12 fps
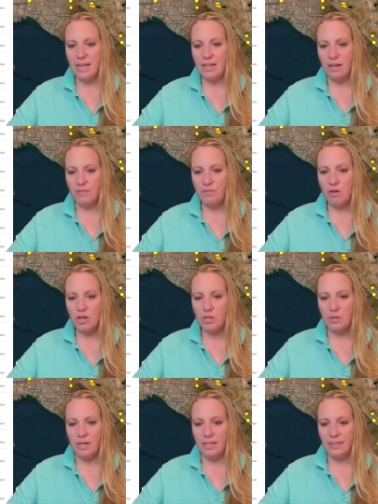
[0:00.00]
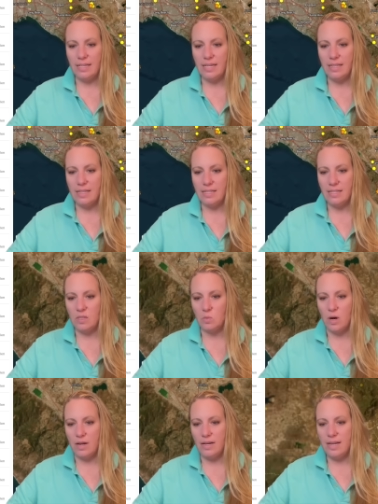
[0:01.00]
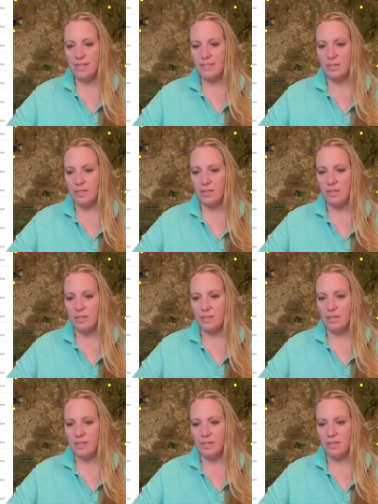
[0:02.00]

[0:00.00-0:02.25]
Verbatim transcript: And unfortunately, this is what it is.